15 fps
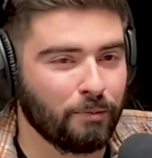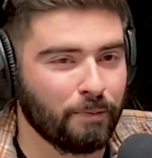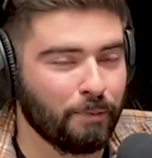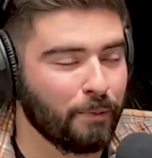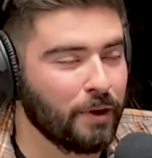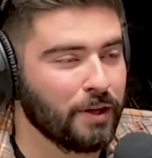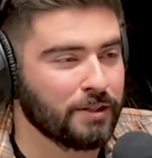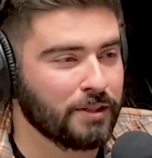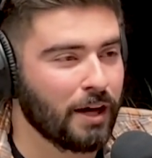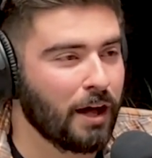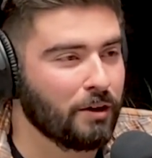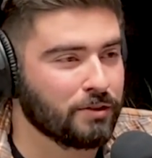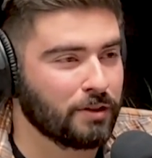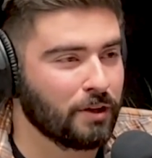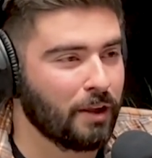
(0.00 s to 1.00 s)
millions of
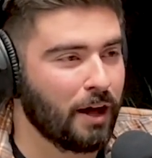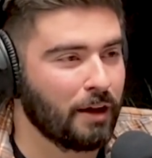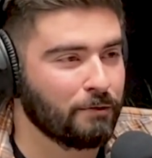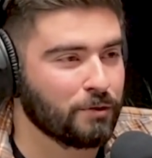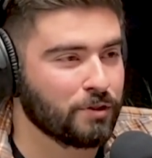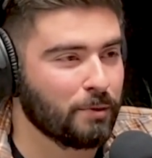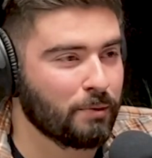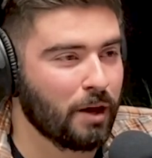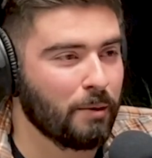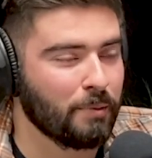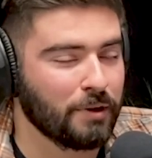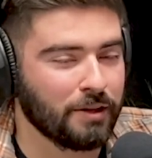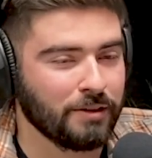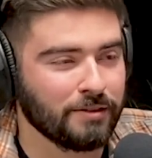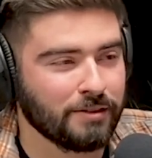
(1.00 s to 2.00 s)
dollars on the line for some
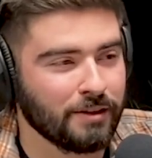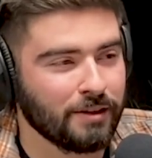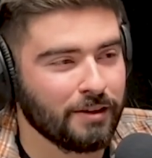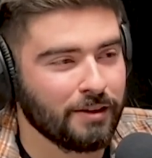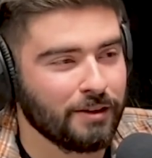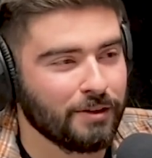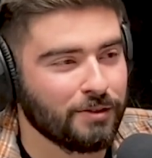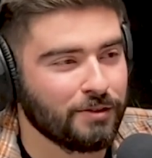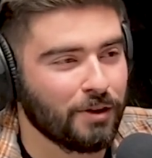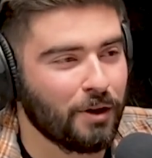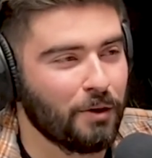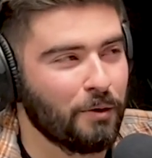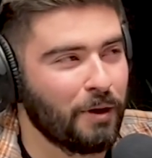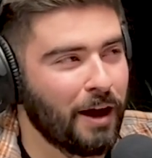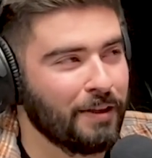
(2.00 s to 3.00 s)
companies.
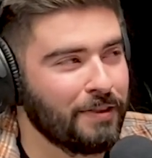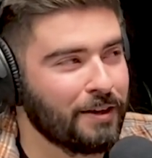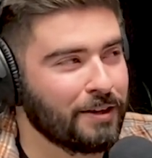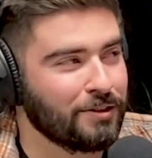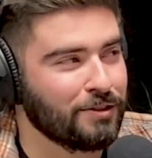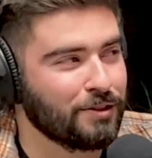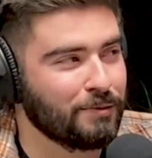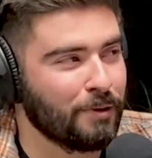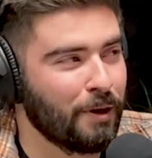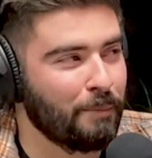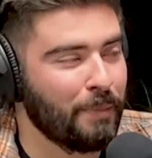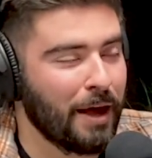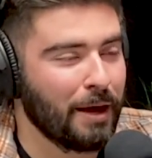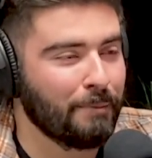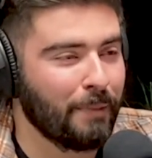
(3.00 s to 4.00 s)
So I think it's just a
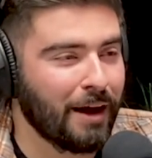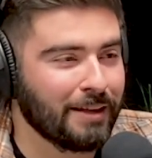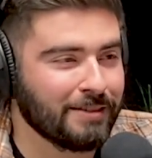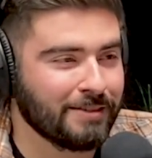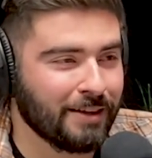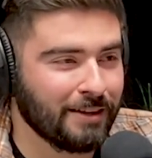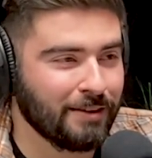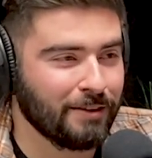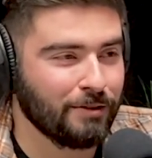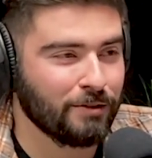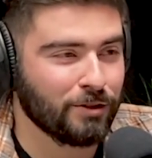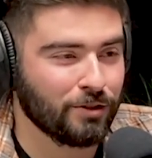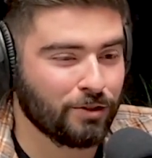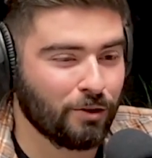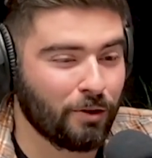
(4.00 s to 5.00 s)
bad mindset
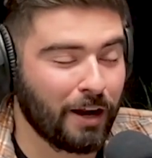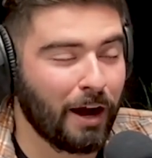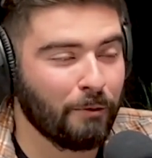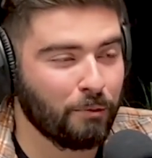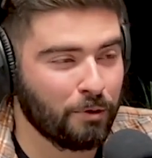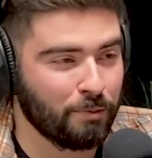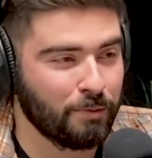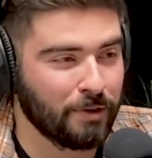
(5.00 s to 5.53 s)
to start out with